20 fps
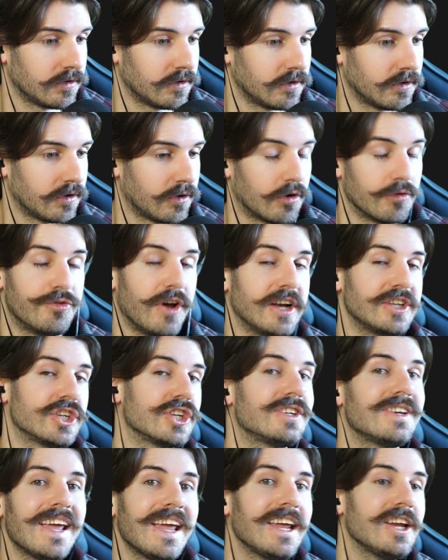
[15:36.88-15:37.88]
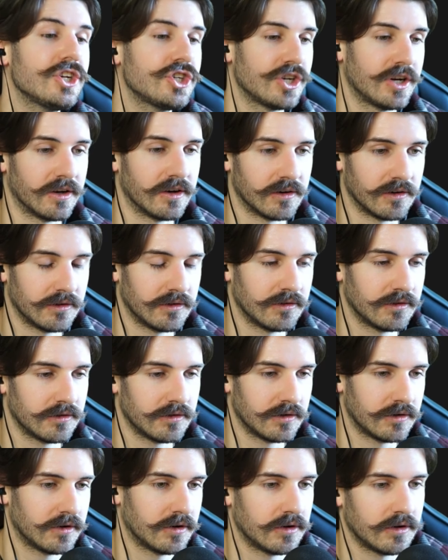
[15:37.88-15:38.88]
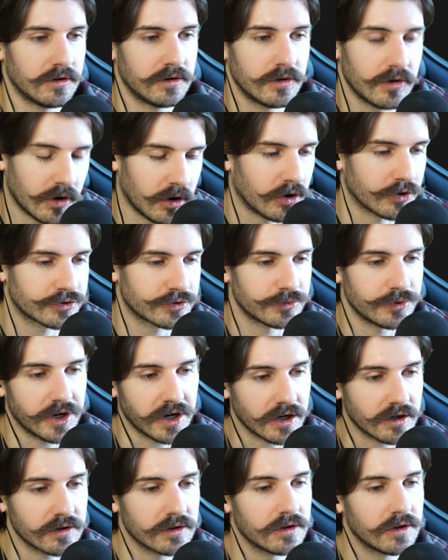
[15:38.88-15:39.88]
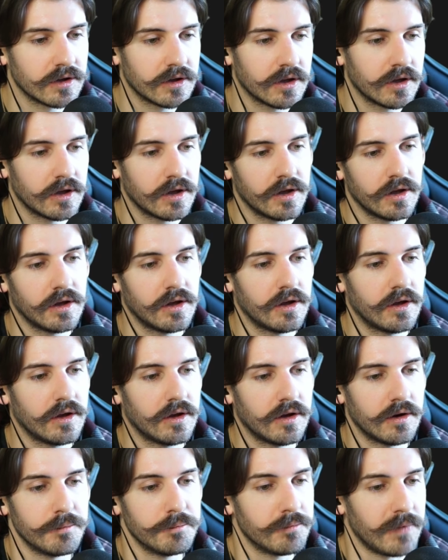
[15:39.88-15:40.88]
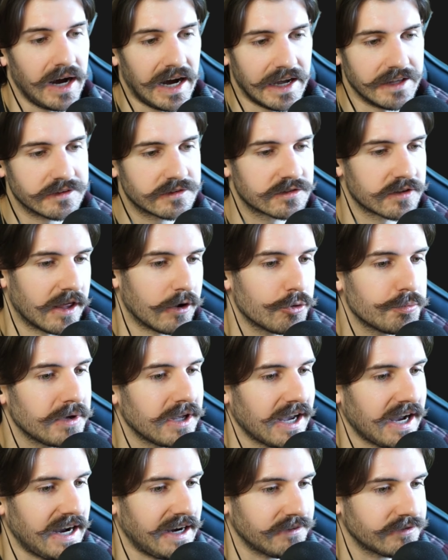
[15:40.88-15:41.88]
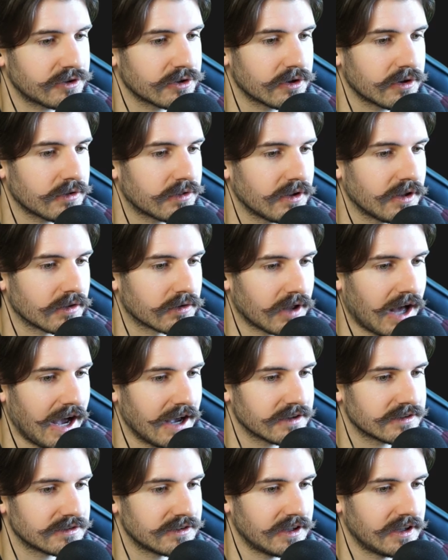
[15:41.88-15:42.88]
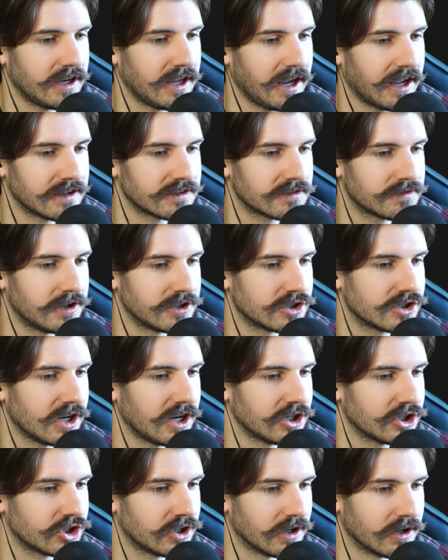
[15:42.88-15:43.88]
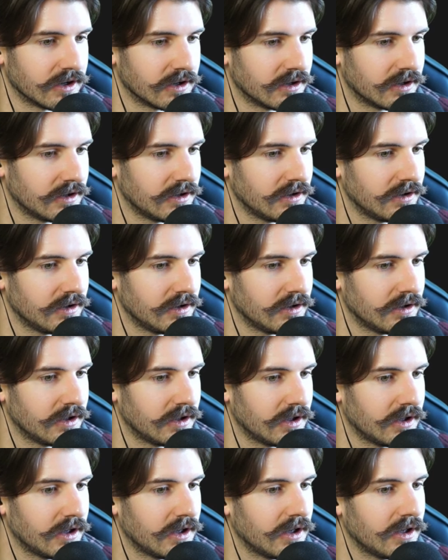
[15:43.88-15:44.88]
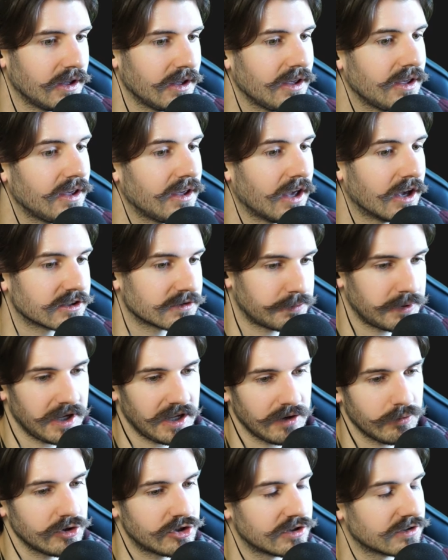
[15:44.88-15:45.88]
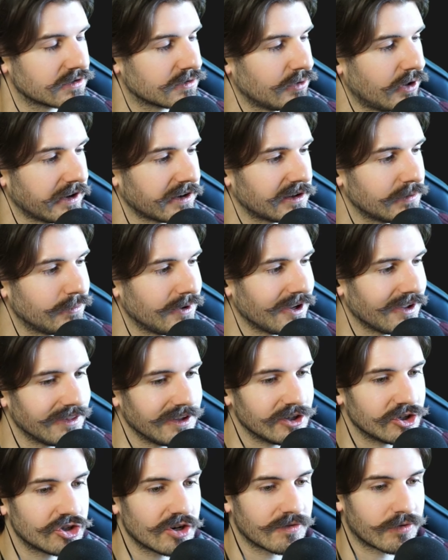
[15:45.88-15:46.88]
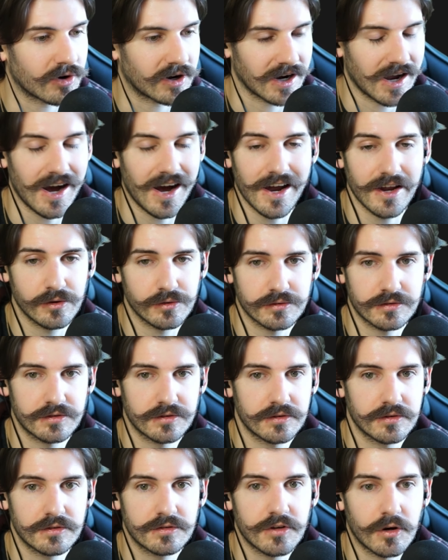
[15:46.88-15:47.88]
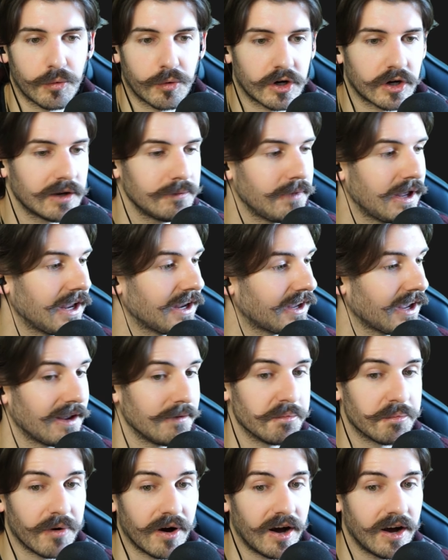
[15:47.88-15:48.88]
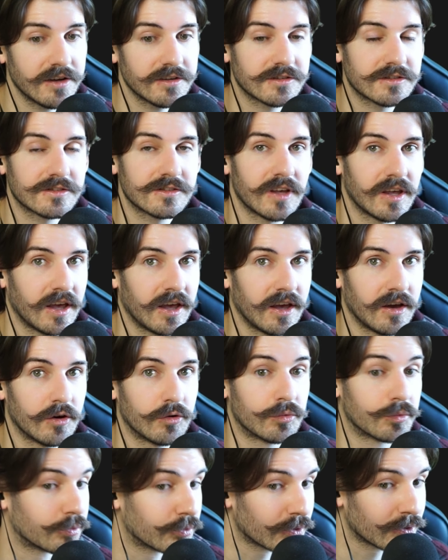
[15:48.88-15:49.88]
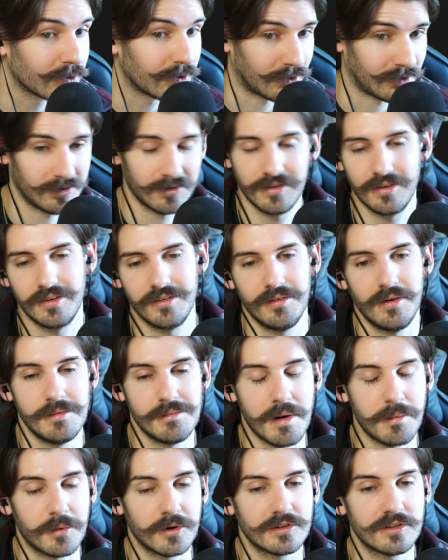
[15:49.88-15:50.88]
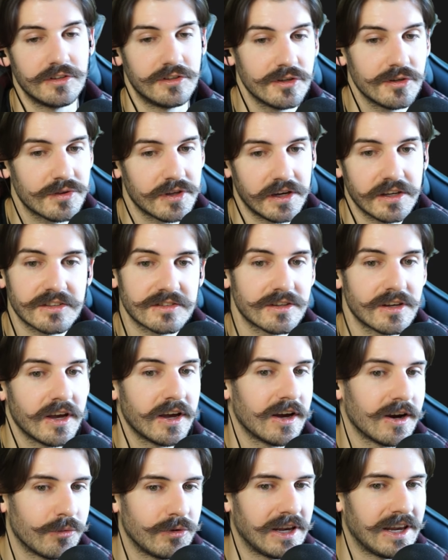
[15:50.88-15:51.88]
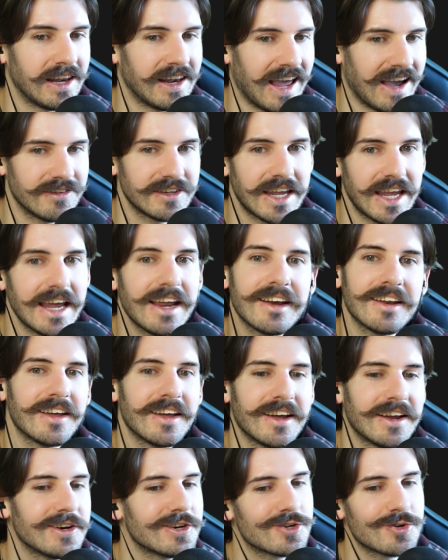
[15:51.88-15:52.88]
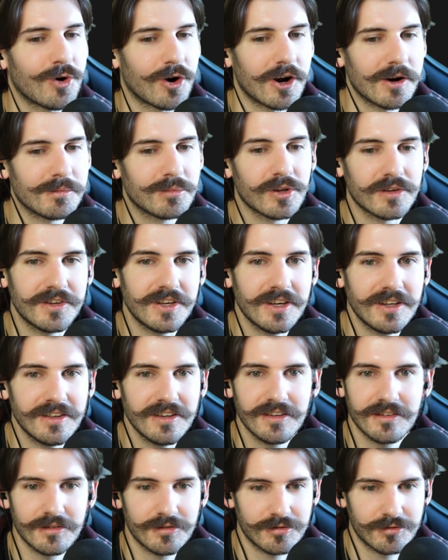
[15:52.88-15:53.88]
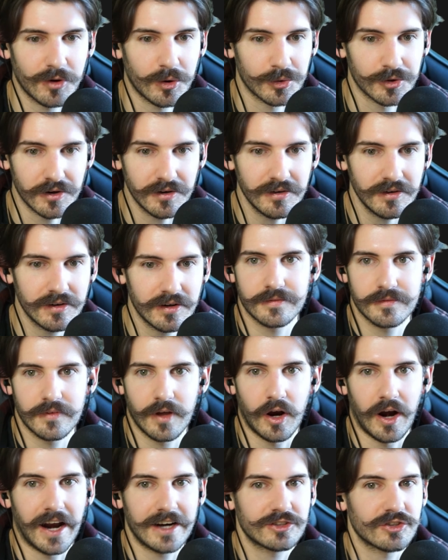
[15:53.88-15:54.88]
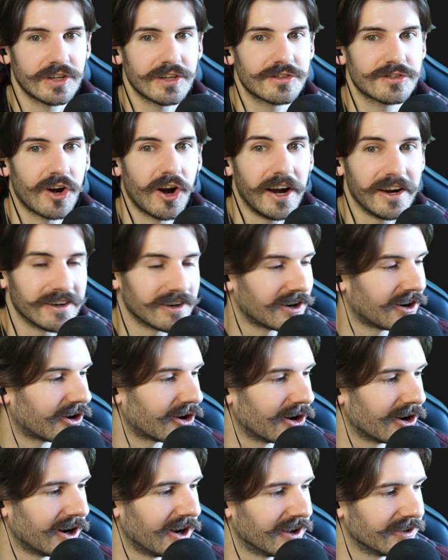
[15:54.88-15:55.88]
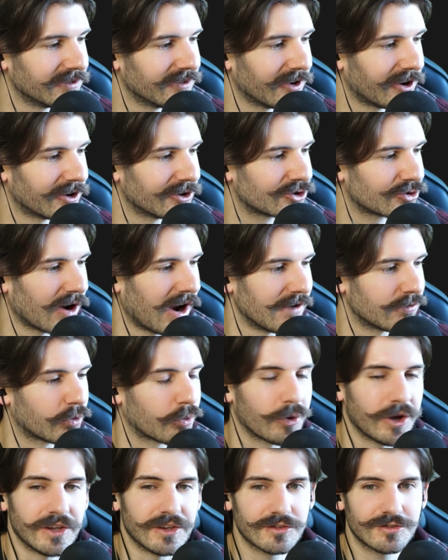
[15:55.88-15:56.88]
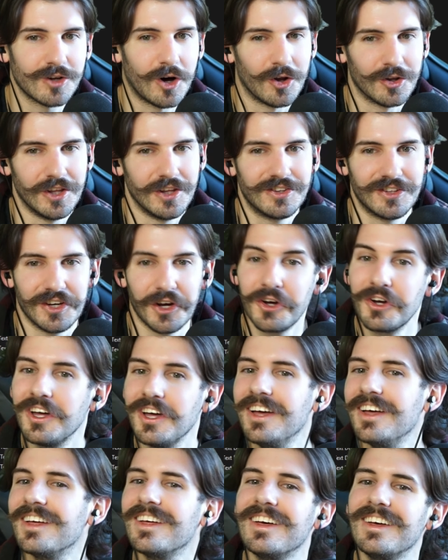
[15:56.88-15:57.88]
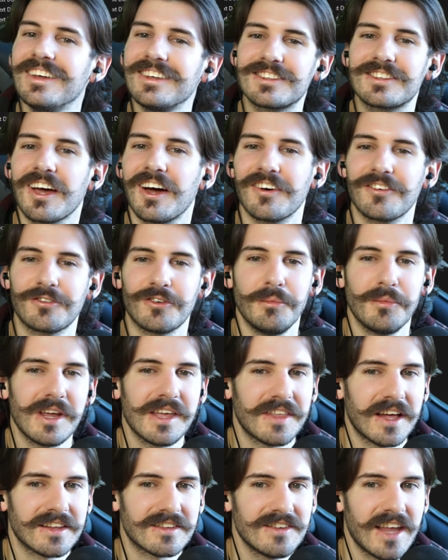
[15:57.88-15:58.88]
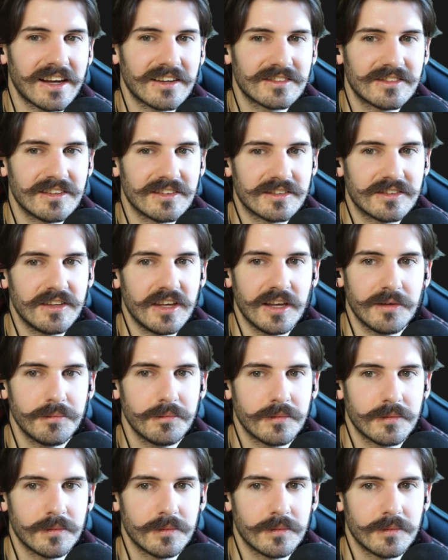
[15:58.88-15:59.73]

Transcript: or vegetation altering mods. So that would be after the last enhanced vegetation ESP, which is going to be the Shivering Isles. So we're going to make a boss rule. And remember, to do this, we need to navigate to our Oblivion folder. Or actually, sorry, our drive where we installed it to. So for me, that's next to Steam